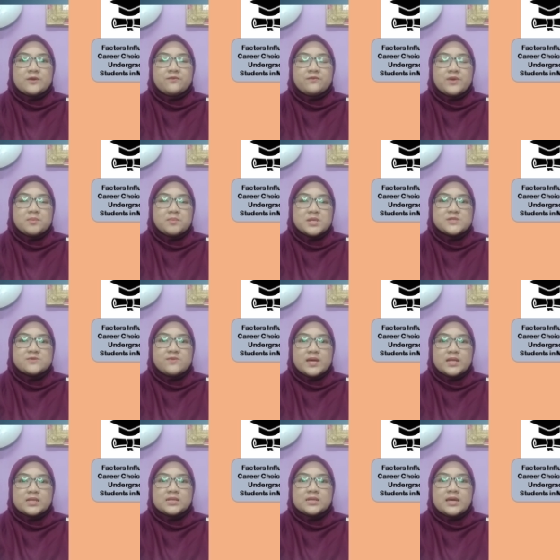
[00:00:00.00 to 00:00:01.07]
the family's
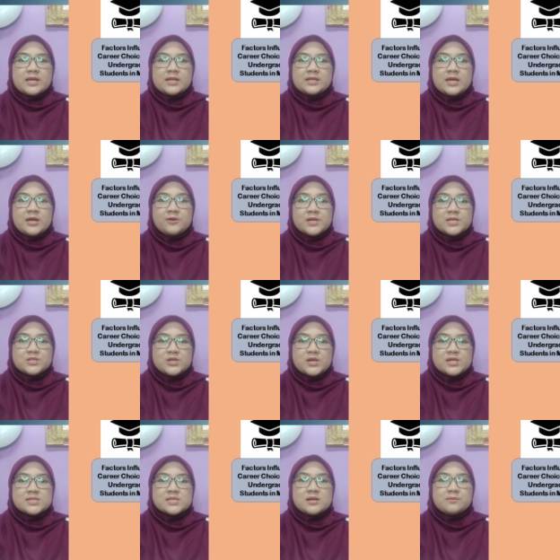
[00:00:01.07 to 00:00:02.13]
factor and career
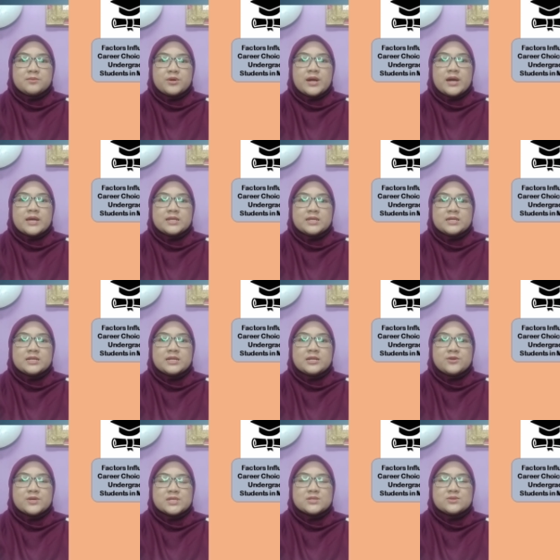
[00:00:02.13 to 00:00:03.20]
choice among
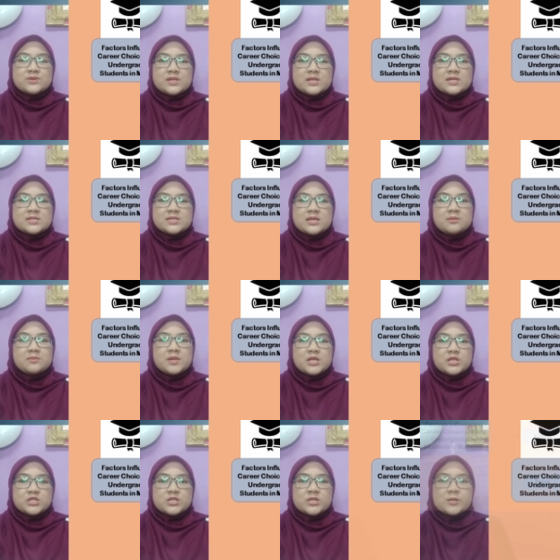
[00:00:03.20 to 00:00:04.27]
undergraduate students in
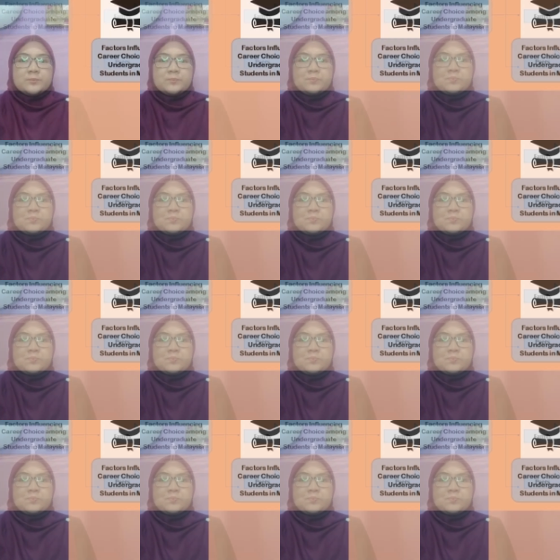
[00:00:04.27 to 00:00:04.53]
Malaysia.